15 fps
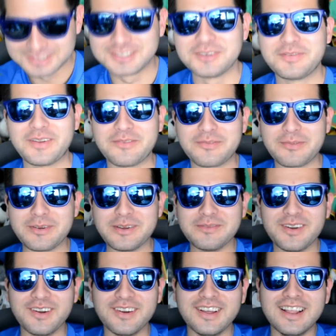stupid
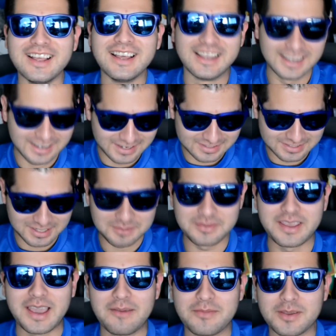primo. Oh, he's gonna
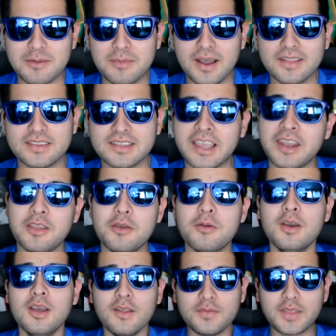be happy about this. Anywho,
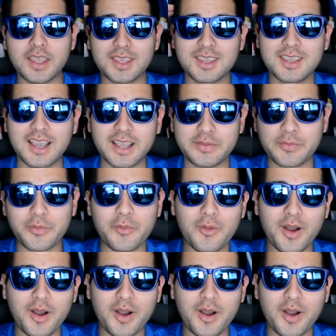thank you guys for